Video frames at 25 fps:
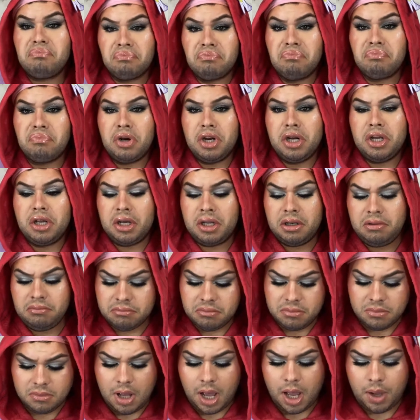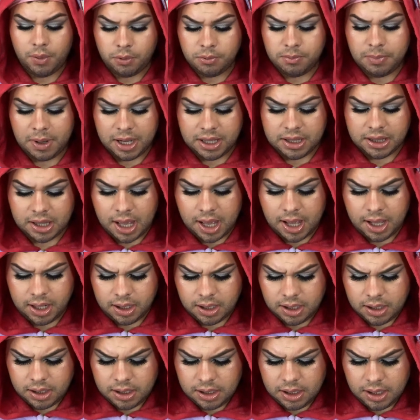Pretty good. I would buy
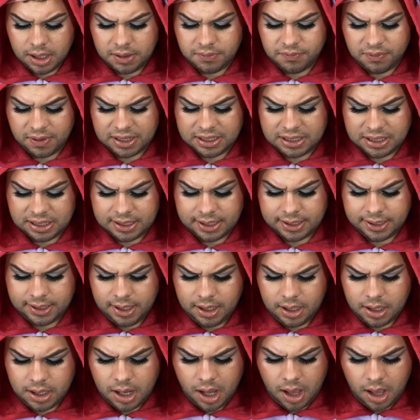that if I needed it.